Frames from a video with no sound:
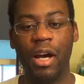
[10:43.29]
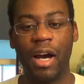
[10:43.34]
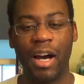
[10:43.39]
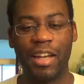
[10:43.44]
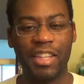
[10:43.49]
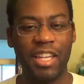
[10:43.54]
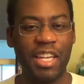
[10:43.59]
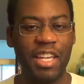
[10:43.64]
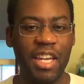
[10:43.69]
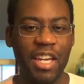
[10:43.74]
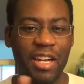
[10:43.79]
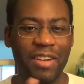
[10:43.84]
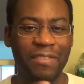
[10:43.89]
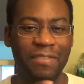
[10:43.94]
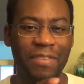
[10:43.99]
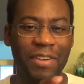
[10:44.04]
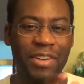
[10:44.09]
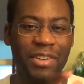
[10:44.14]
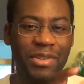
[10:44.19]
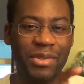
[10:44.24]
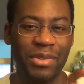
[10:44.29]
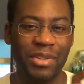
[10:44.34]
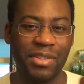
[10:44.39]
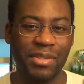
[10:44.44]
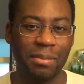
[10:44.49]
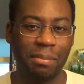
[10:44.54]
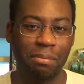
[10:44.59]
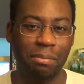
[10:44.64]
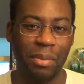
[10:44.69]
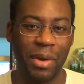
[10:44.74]
I think Hidden Figures
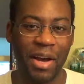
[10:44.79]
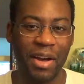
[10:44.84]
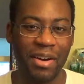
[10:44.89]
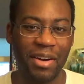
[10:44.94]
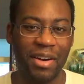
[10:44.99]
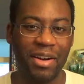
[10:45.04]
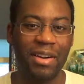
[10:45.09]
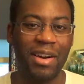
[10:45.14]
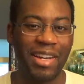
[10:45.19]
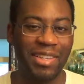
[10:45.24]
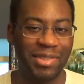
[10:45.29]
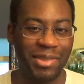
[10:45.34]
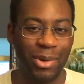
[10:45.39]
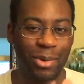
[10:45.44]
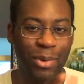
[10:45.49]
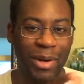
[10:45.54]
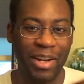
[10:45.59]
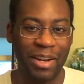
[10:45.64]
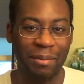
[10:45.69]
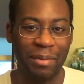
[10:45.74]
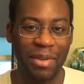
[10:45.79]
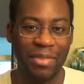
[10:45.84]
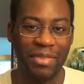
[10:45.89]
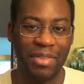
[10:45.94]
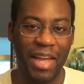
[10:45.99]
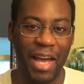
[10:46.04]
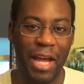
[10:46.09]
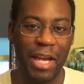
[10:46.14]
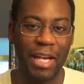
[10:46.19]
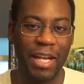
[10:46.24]
is better. I still
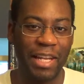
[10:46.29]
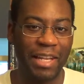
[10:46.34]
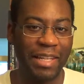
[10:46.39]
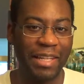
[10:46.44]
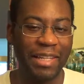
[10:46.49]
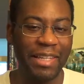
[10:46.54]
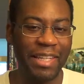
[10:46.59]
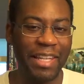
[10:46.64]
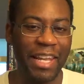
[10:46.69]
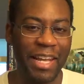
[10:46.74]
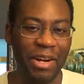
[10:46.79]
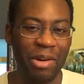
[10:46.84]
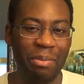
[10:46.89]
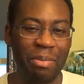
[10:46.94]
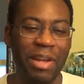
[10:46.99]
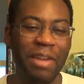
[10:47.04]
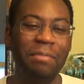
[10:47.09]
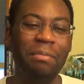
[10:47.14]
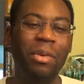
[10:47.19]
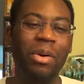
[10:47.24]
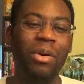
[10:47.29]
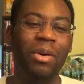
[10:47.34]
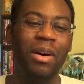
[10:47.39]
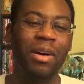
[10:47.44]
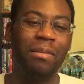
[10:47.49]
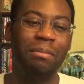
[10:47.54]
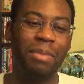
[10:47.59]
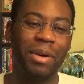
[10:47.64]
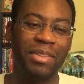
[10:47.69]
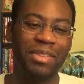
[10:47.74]
recommend that a little bit
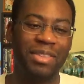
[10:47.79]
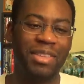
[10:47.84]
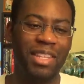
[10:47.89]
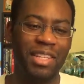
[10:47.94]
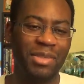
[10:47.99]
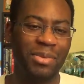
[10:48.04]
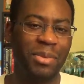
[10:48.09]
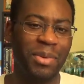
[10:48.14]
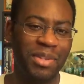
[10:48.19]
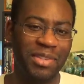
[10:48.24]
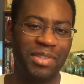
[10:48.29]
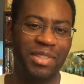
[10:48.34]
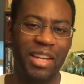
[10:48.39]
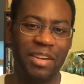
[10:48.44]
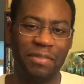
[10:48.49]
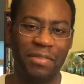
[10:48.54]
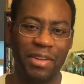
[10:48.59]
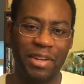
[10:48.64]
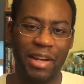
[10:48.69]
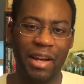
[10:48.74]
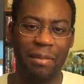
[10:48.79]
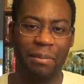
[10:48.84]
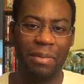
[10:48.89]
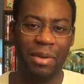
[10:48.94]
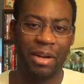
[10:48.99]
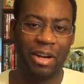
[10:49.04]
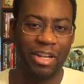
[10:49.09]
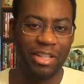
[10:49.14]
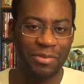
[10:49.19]
more, but this one is definitely up here.